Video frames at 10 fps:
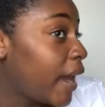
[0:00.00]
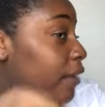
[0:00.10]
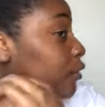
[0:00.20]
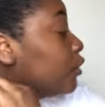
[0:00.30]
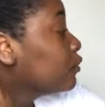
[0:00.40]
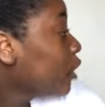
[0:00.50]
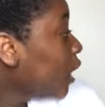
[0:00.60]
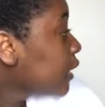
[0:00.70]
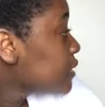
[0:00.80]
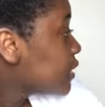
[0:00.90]
I don't know if
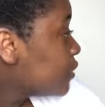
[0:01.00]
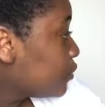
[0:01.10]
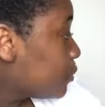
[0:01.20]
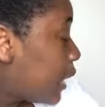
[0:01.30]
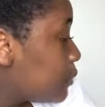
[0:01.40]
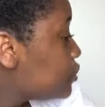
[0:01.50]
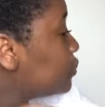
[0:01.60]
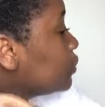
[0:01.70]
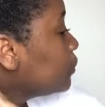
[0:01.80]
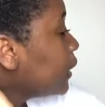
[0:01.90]
y'all can tell from when I was
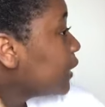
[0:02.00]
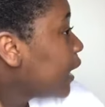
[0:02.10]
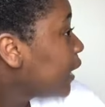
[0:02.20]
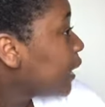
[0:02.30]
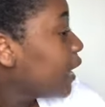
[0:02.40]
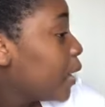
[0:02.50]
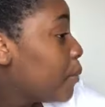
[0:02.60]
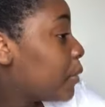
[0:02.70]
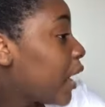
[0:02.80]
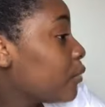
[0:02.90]
doing the wet line,
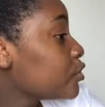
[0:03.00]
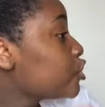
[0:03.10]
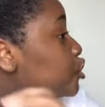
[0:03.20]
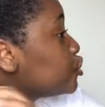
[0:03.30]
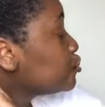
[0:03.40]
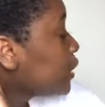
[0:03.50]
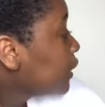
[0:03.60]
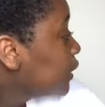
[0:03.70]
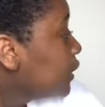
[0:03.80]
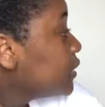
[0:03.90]
but I was
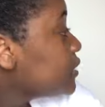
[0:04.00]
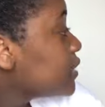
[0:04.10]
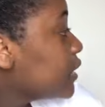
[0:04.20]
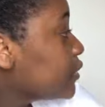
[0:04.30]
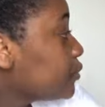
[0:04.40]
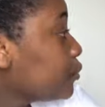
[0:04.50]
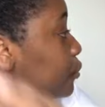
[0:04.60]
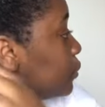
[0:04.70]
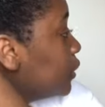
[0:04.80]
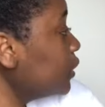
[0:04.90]
struggling to get
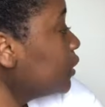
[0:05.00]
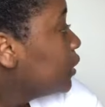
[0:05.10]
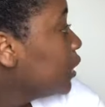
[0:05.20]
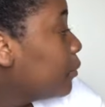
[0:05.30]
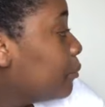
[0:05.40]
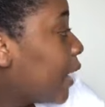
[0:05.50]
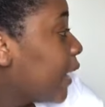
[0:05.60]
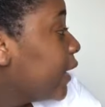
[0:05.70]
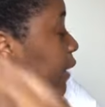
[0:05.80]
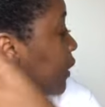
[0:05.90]
through my
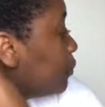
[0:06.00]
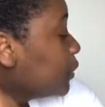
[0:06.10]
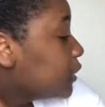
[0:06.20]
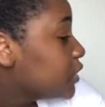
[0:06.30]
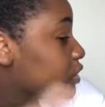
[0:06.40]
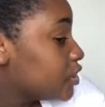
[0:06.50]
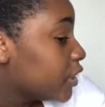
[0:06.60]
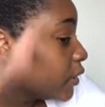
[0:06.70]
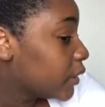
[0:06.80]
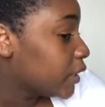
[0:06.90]
hair with the
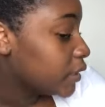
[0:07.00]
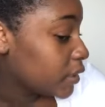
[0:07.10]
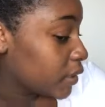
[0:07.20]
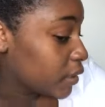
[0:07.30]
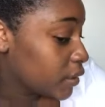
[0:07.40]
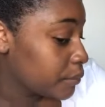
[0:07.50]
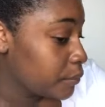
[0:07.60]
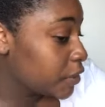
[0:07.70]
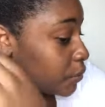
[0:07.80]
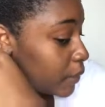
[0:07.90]
gel and the
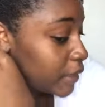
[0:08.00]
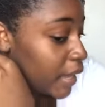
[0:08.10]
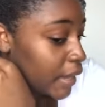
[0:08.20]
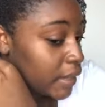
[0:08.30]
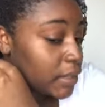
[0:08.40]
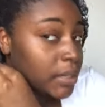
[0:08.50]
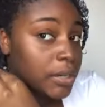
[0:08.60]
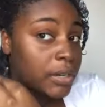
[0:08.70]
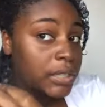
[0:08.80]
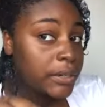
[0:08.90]
Wetline and the
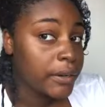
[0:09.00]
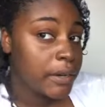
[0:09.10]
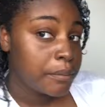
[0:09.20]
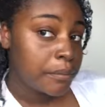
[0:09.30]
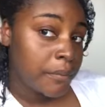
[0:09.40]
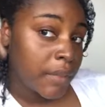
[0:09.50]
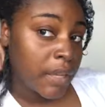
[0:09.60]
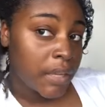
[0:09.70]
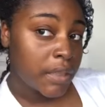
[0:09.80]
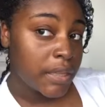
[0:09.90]
curly cream,
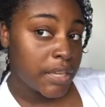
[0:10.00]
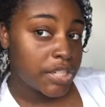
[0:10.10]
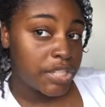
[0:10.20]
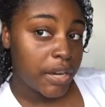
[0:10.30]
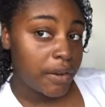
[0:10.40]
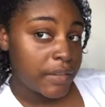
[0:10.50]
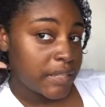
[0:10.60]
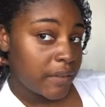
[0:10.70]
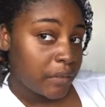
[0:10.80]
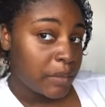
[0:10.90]
this gel is
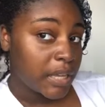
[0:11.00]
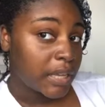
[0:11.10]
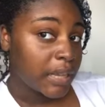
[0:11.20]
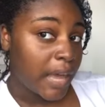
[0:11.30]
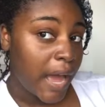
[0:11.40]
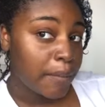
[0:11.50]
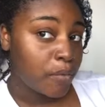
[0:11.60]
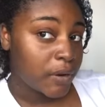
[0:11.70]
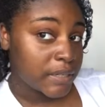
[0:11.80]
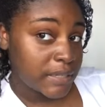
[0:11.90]
giving me a lot
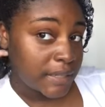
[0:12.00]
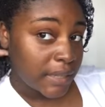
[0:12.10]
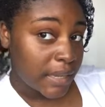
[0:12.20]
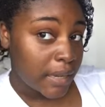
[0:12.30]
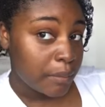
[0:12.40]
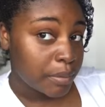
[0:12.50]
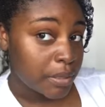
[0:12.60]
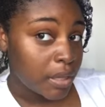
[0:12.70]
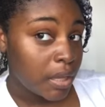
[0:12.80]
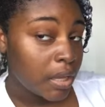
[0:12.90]
more slip
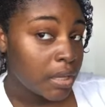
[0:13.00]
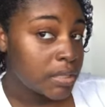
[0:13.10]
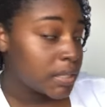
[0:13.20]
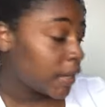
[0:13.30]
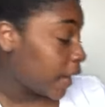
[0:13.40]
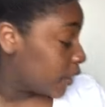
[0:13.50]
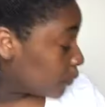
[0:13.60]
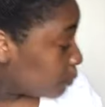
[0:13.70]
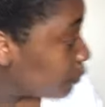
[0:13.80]
to kind of